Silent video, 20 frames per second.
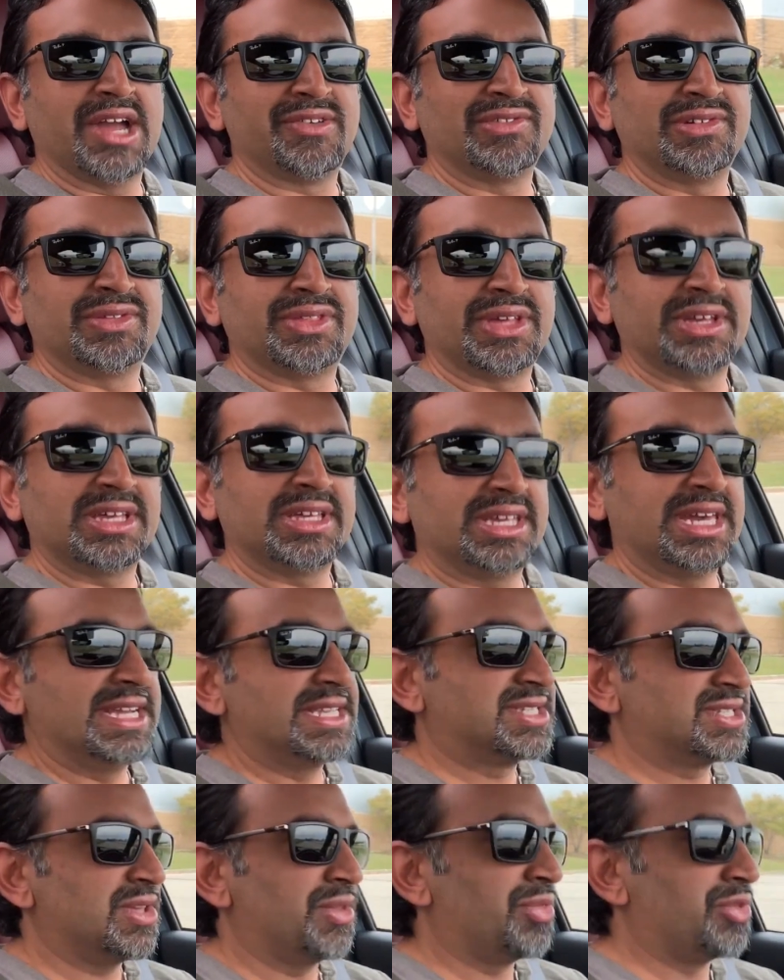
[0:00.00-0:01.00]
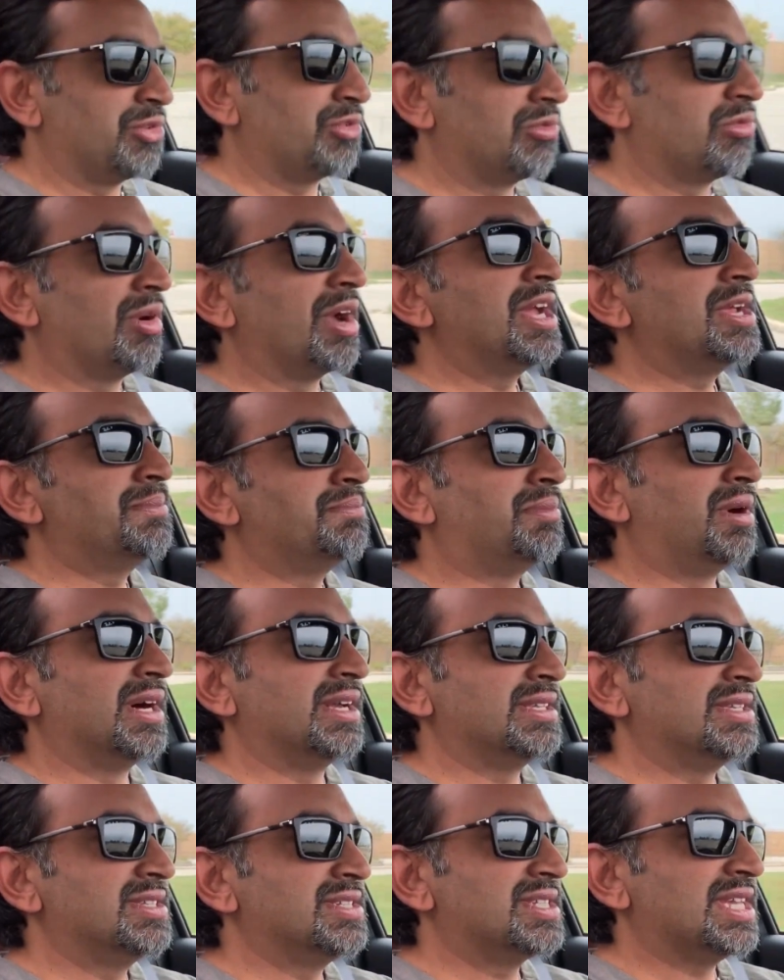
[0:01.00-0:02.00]
everything hits the right
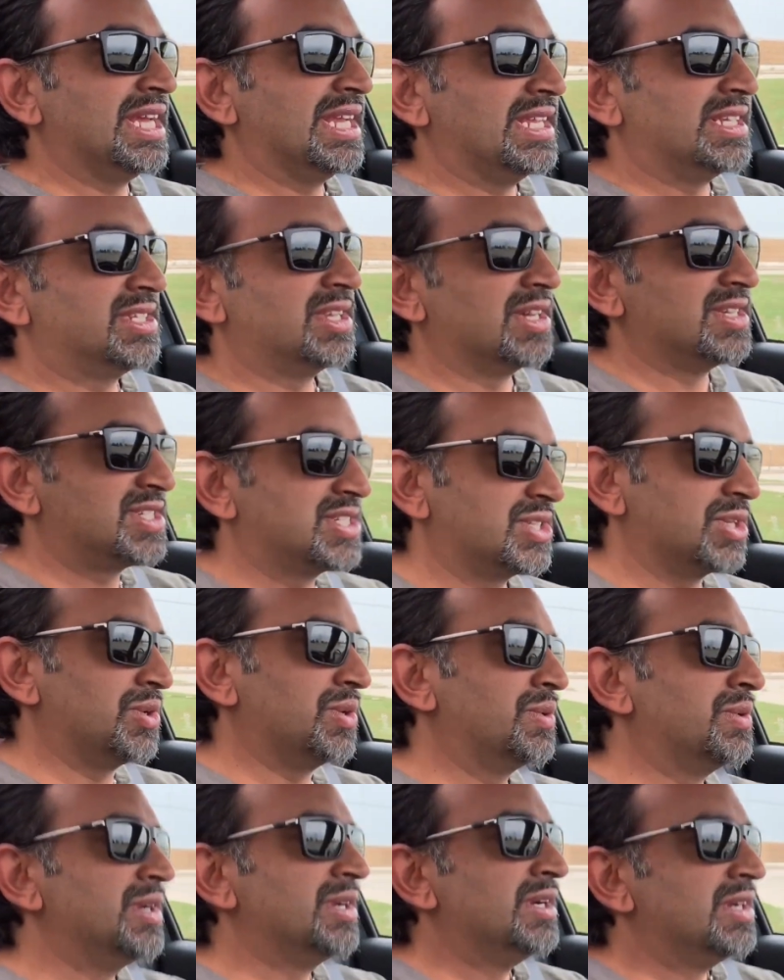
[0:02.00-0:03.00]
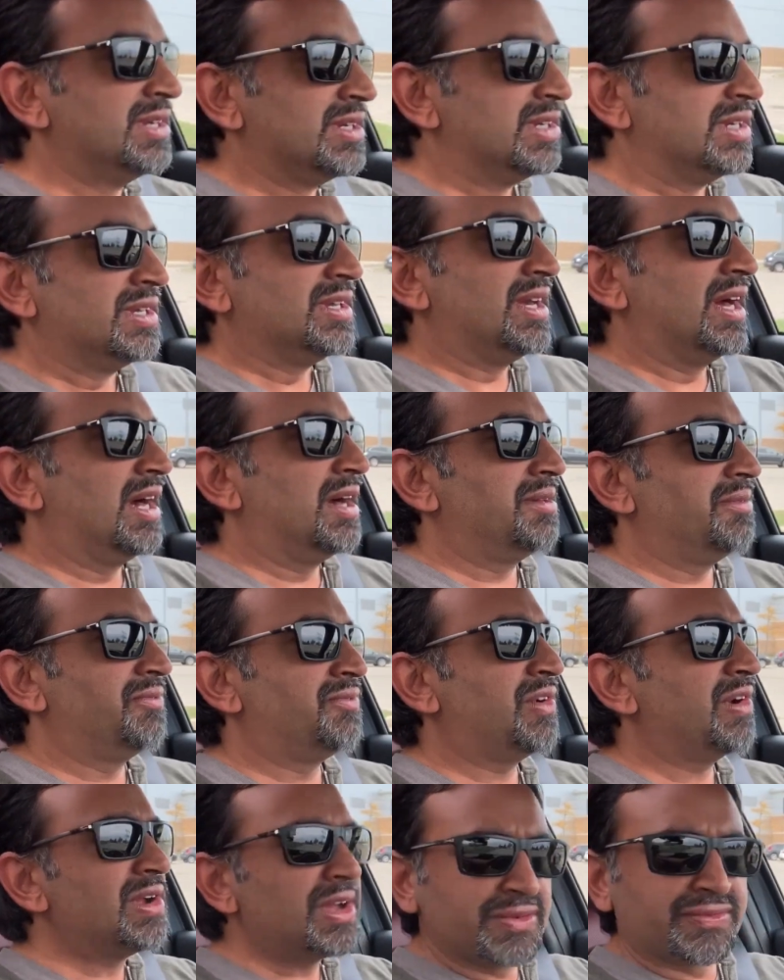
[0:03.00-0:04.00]
buttons, and it does so
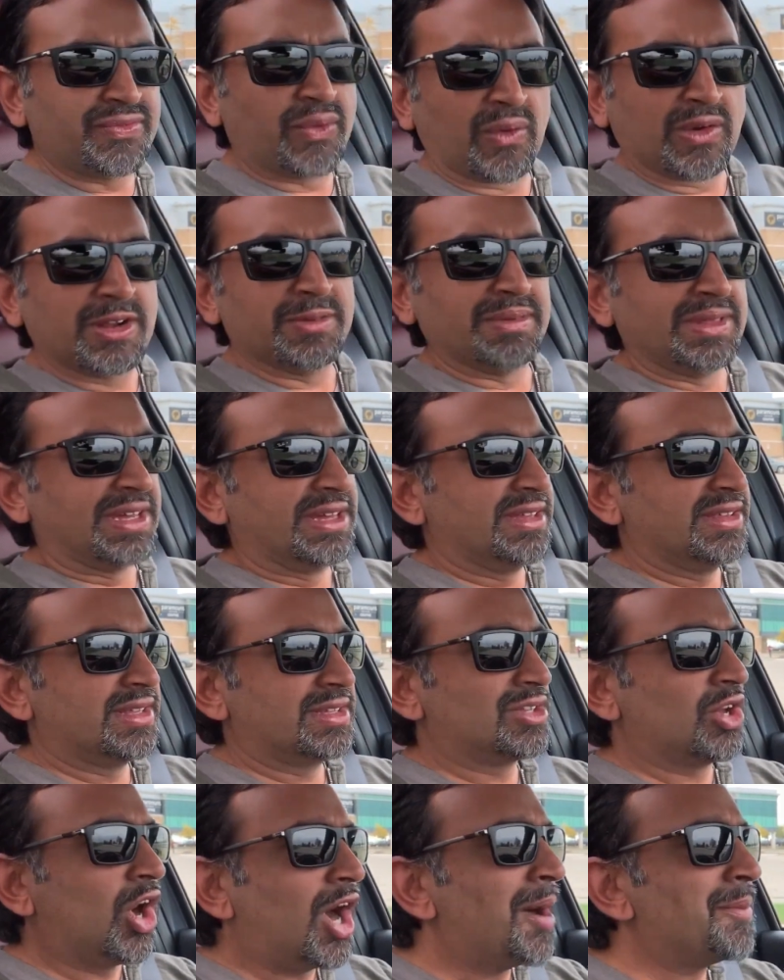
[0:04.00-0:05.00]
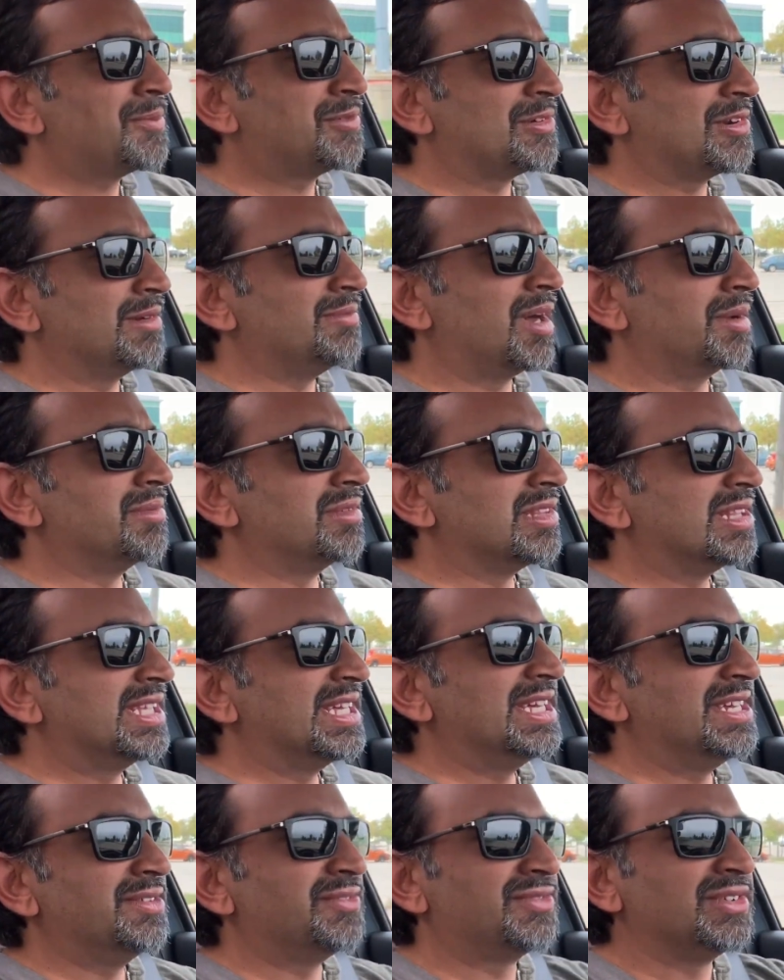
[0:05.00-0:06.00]
very affordably. The top trim, I
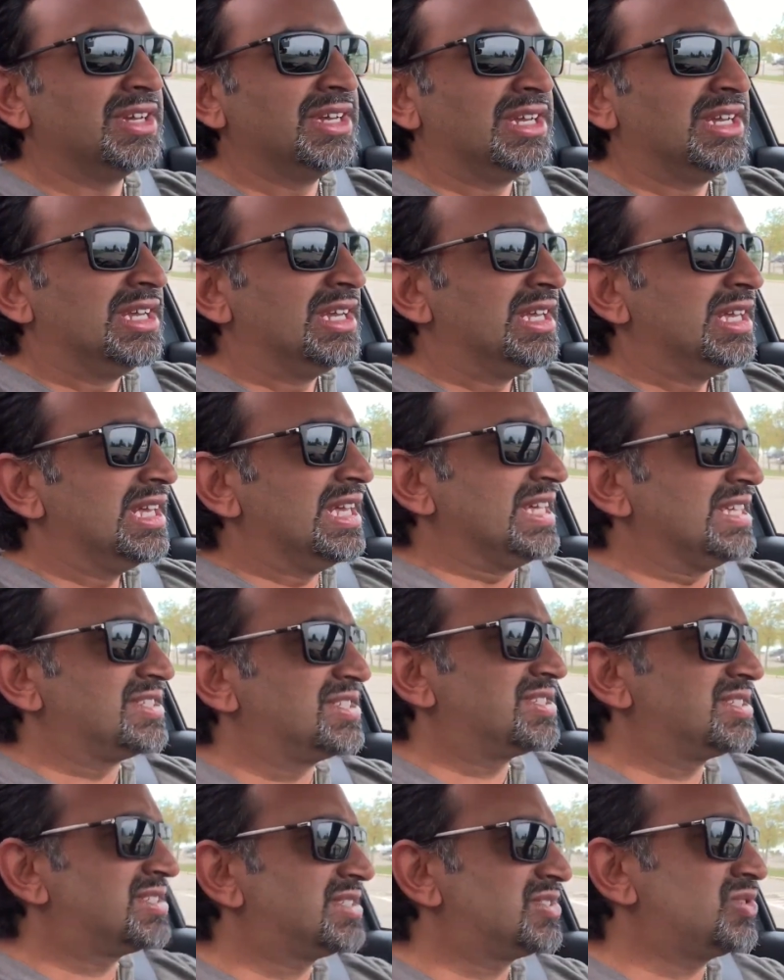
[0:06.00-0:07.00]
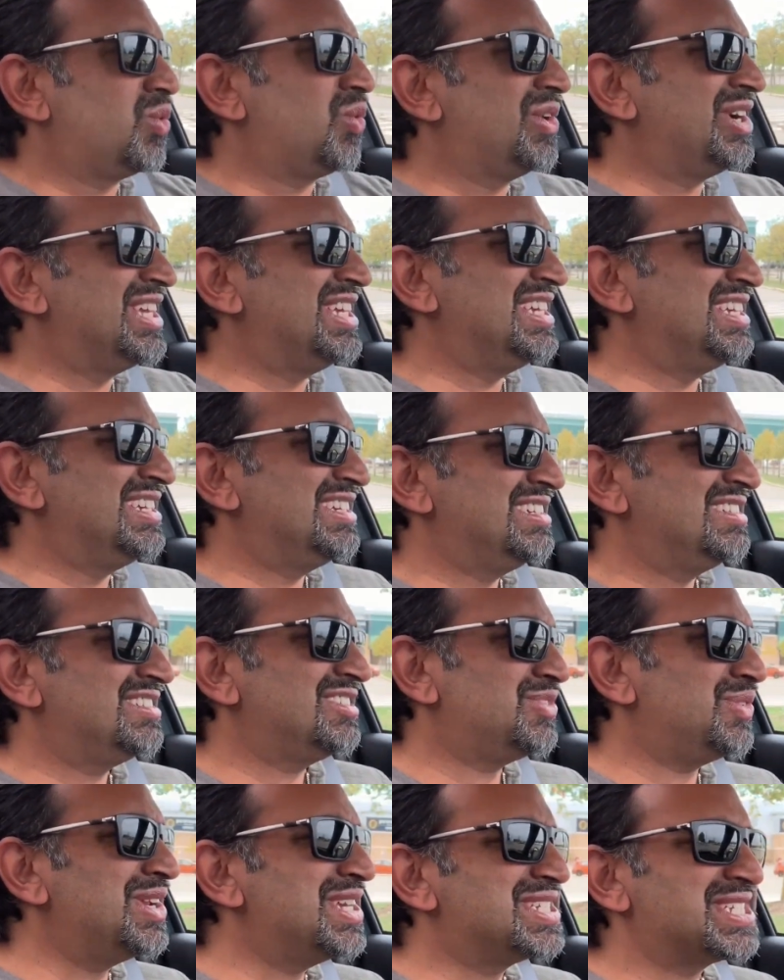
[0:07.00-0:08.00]
believe, is
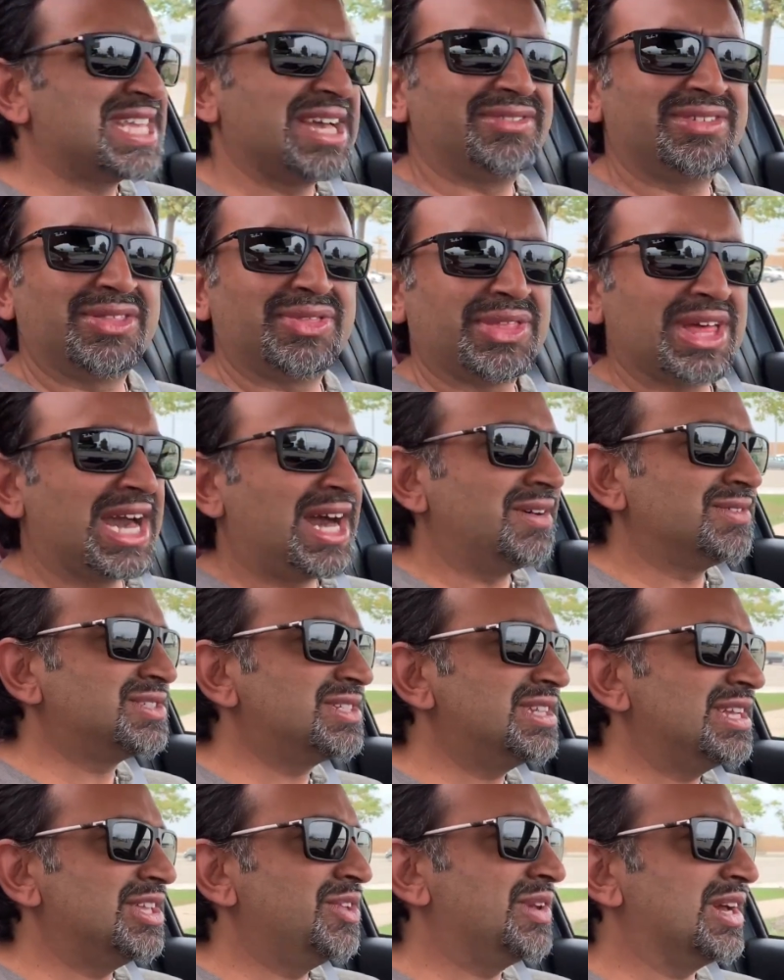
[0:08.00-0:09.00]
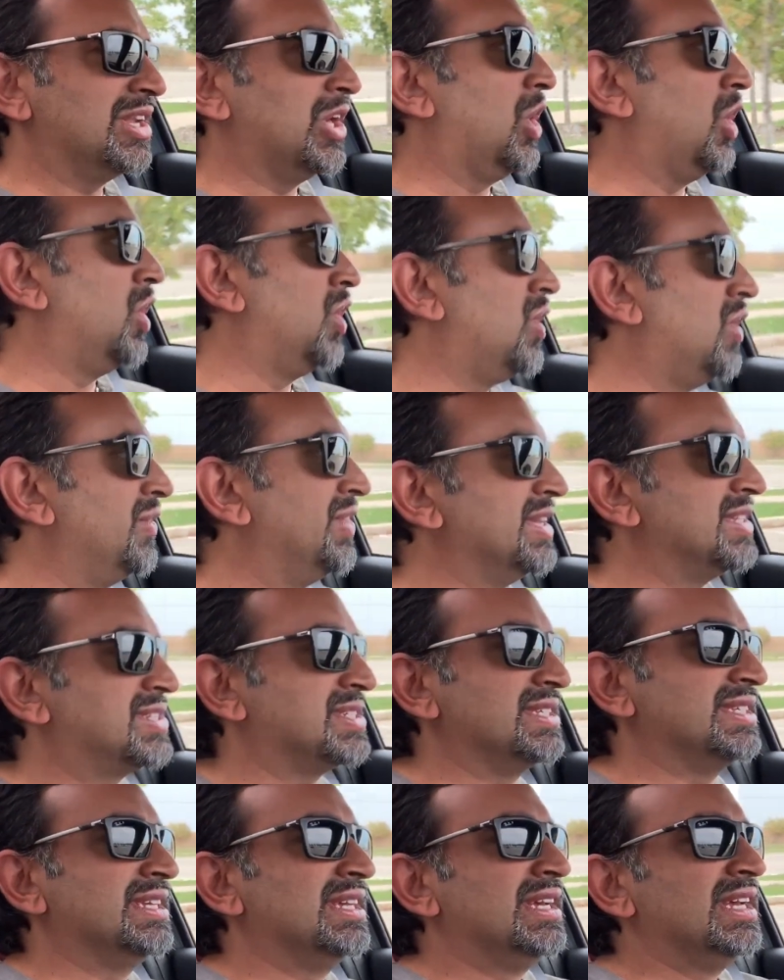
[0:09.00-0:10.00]
$27,000, and you get all
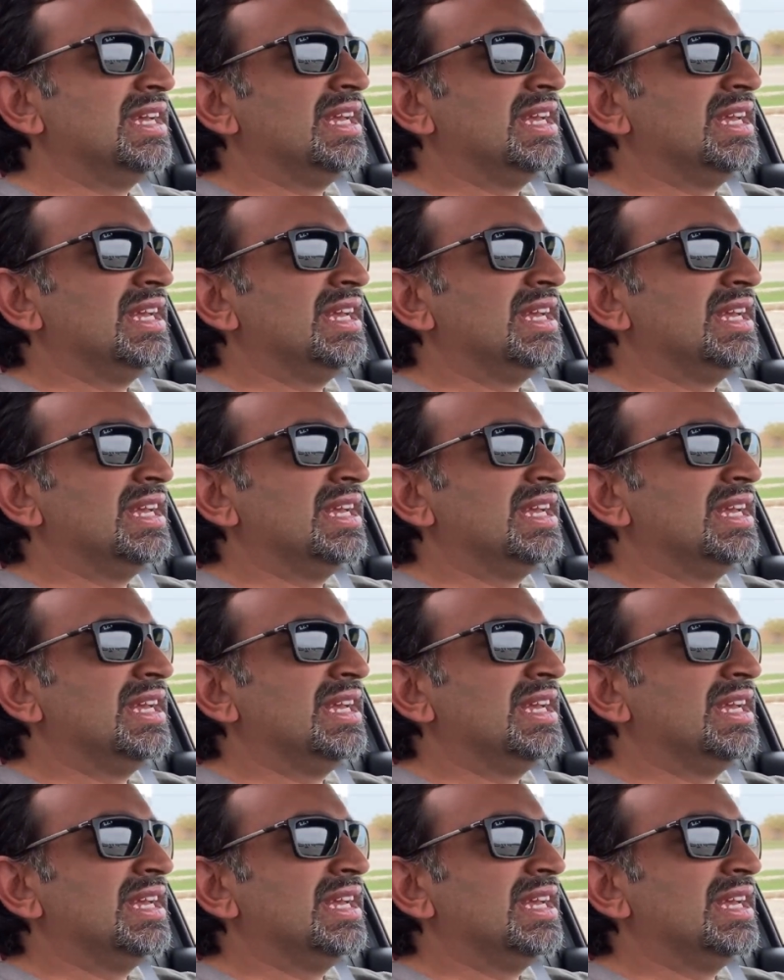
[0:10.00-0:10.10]
this, and